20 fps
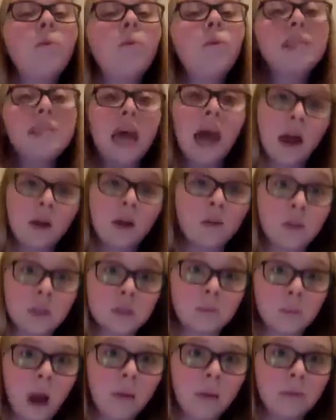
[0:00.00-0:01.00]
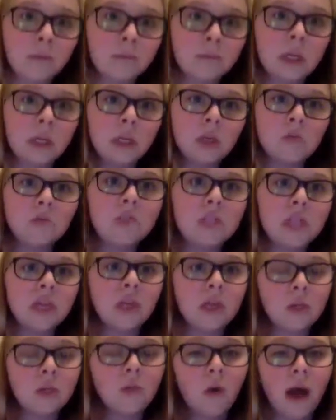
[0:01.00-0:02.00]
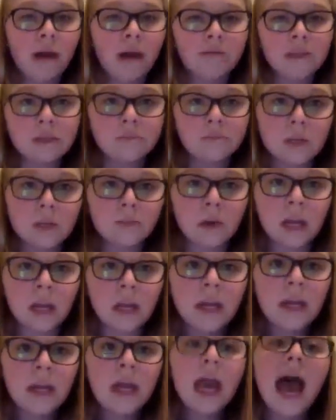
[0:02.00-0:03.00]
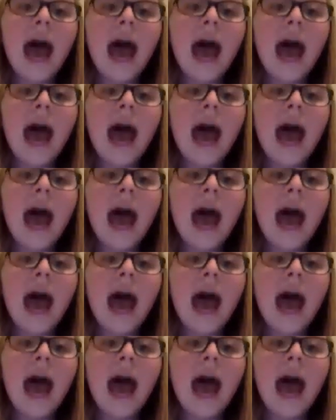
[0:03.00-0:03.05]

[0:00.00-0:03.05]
we tackle this problem? Like you say that you don't have this much money.